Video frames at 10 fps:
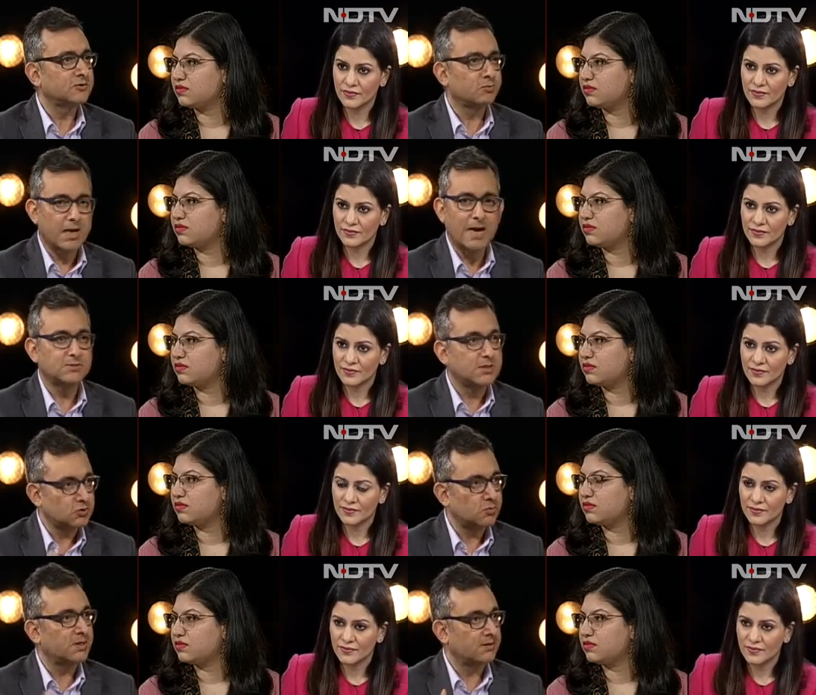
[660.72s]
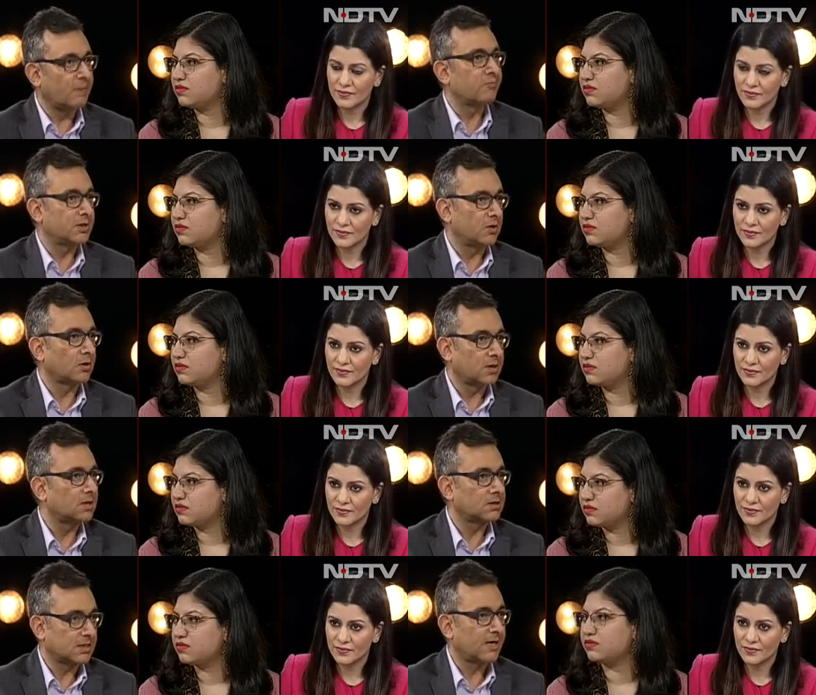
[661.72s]
Speaker 1: so perhaps there should be an empathy on the
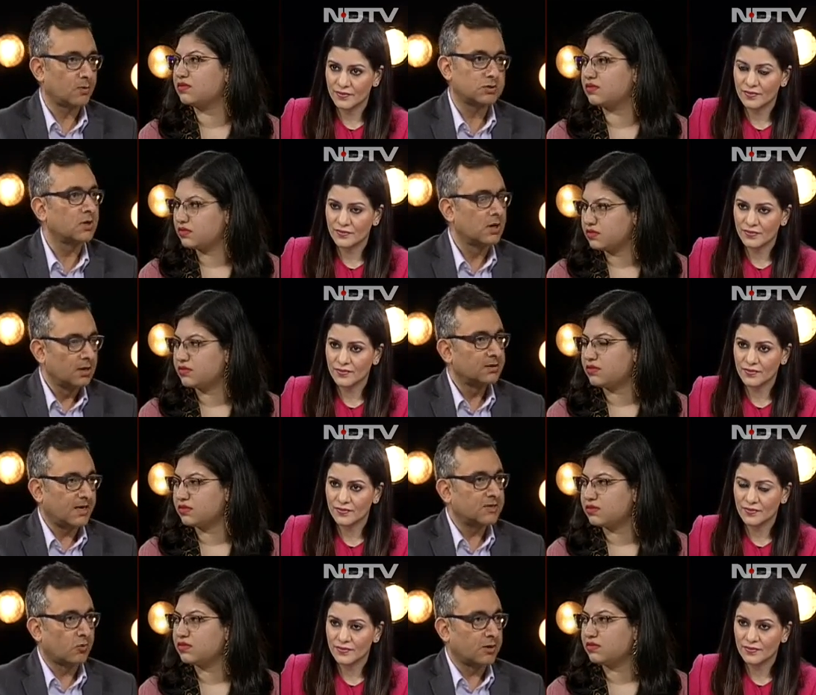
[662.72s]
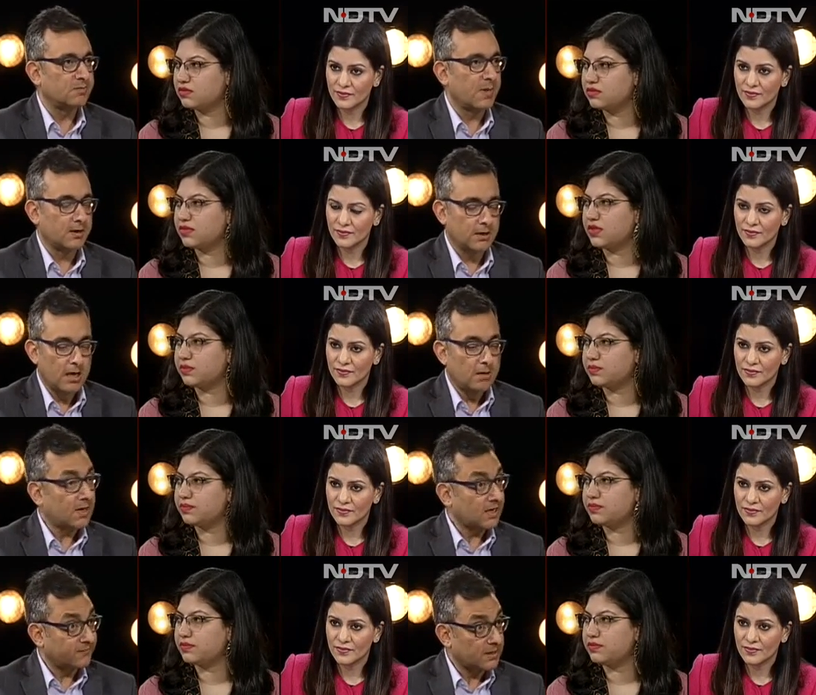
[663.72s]
other side also. That is what he meant.
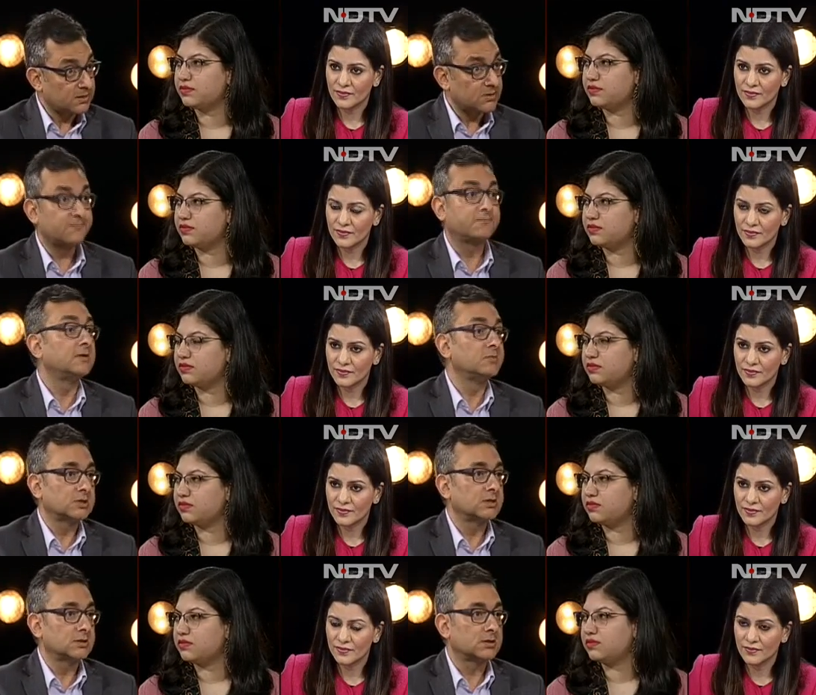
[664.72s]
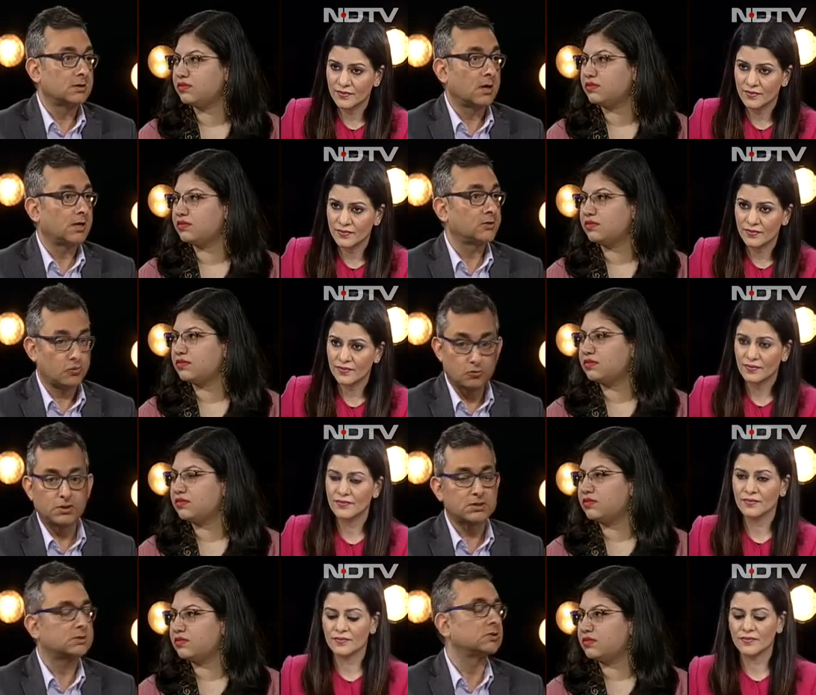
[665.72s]
But as far as this film is concerned, I,
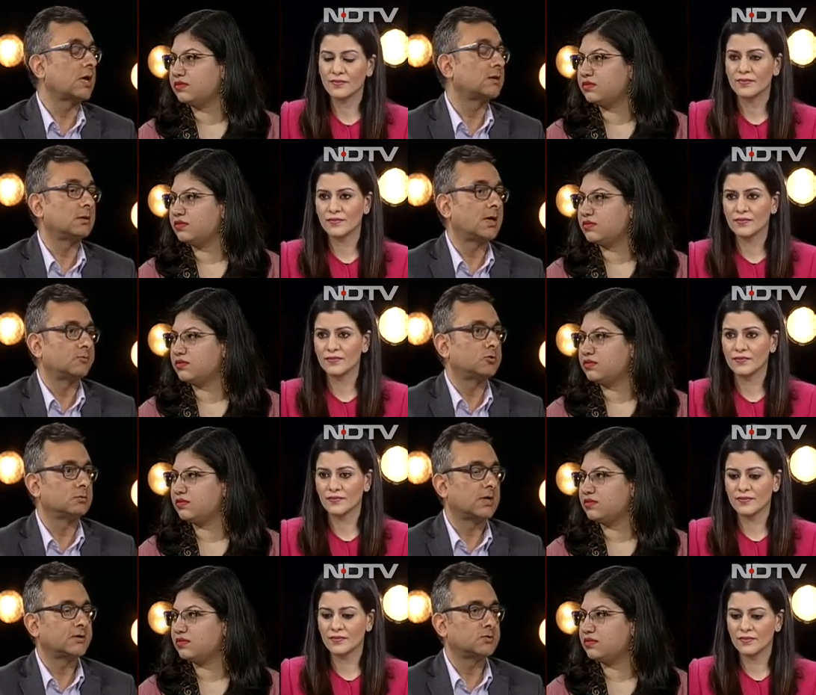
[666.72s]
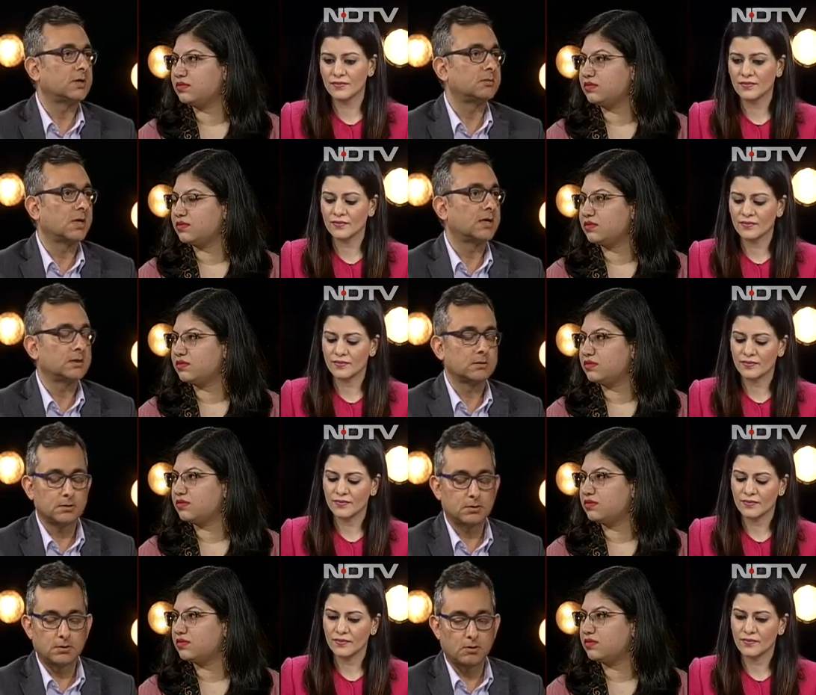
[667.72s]
through this channel, I would like to tell my
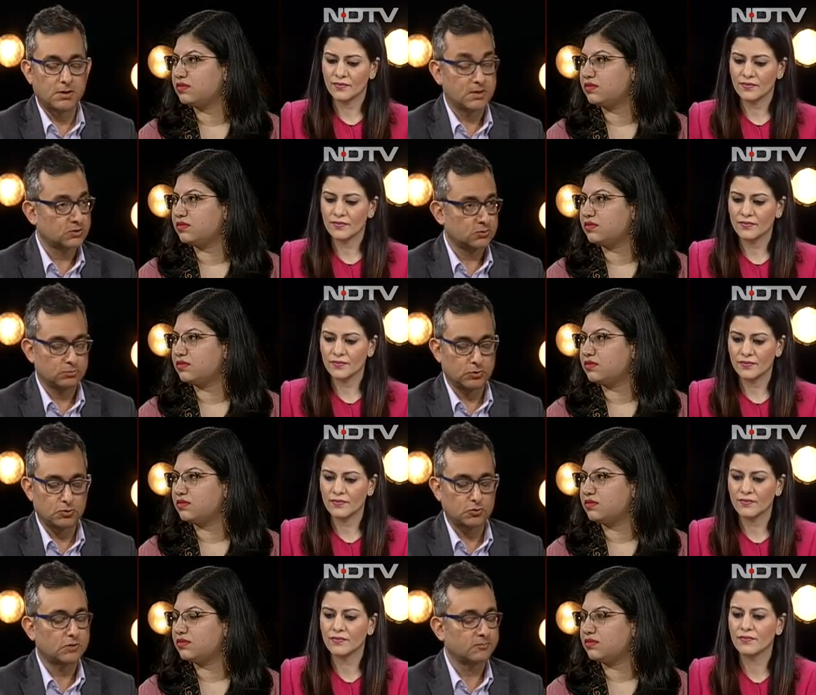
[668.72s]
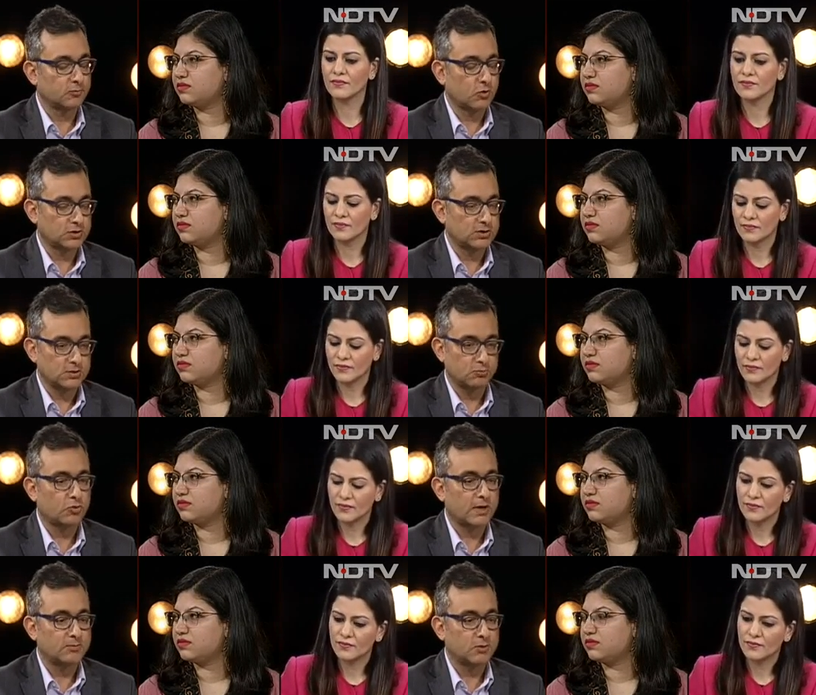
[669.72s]
uh, audience, those who are watching this
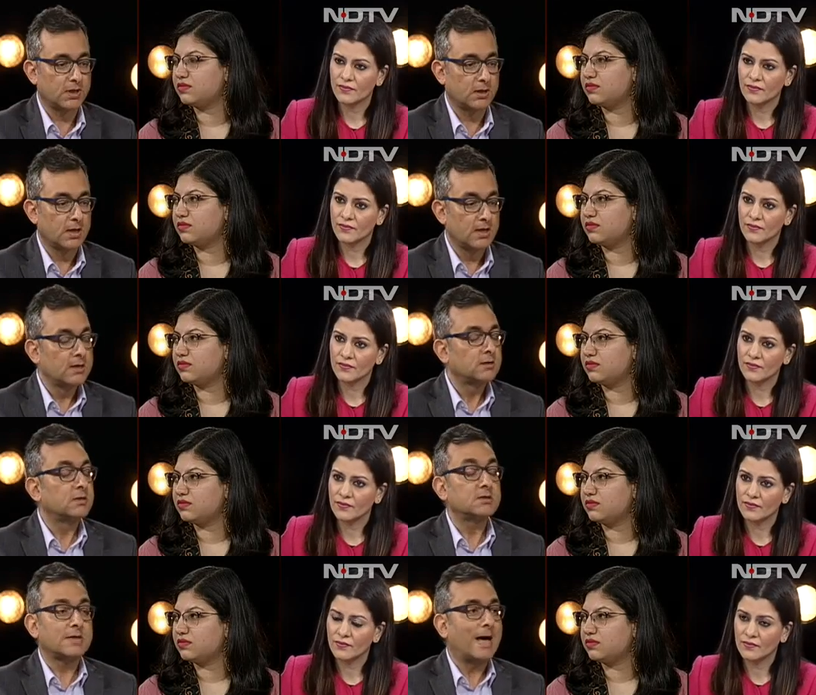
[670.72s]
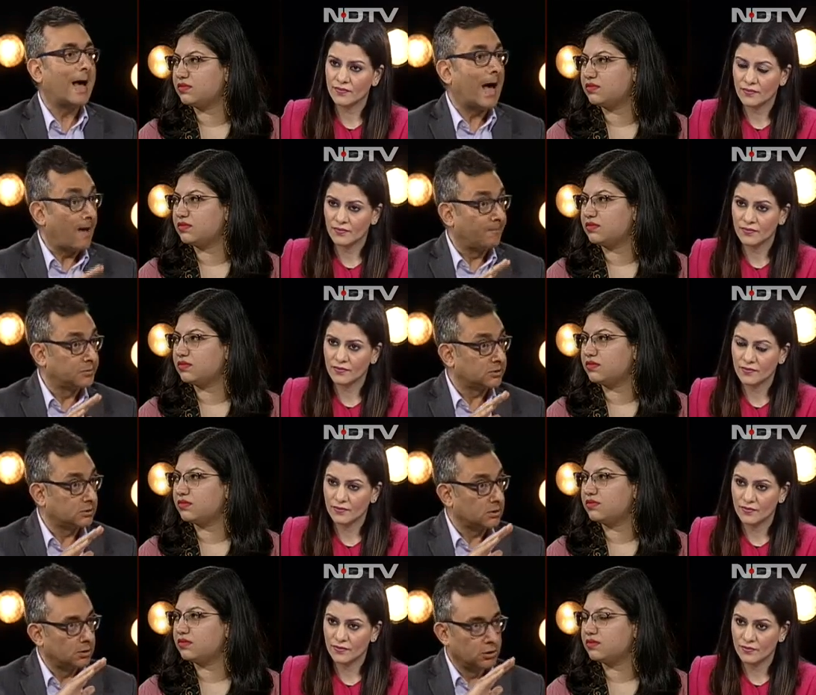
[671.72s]
program today, there is
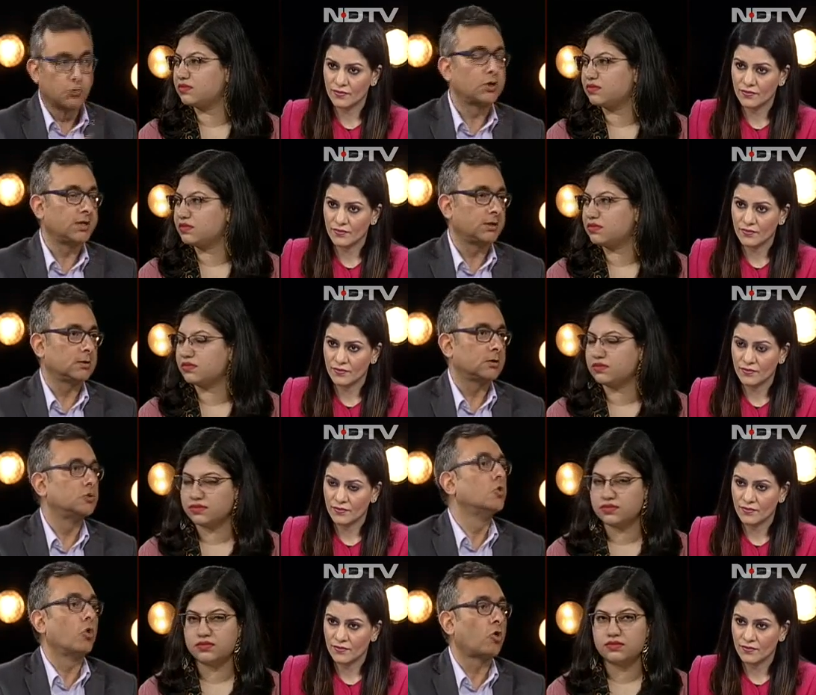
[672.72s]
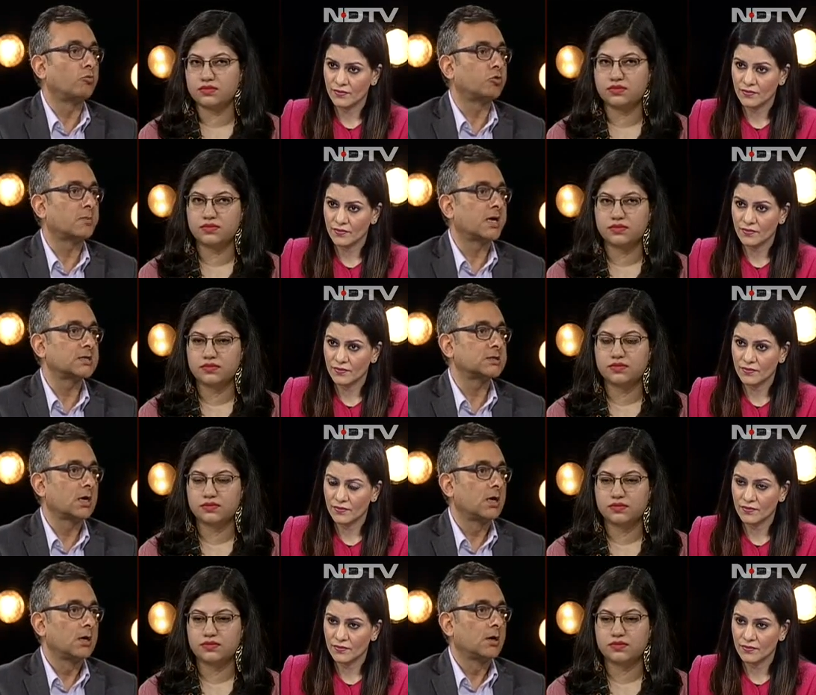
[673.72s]
absolutely no
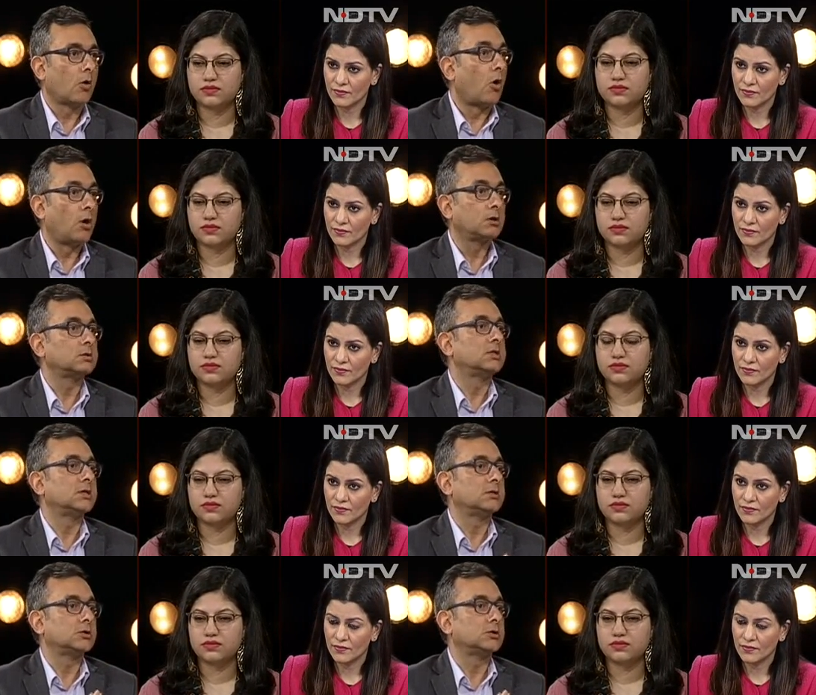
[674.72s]
compromise on the